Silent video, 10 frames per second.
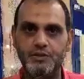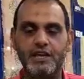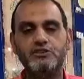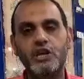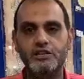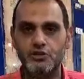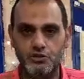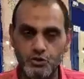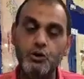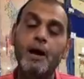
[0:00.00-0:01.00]
they changed it
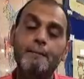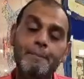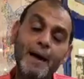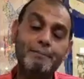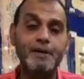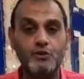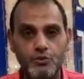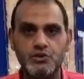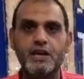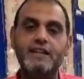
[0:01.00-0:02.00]
to papyrus.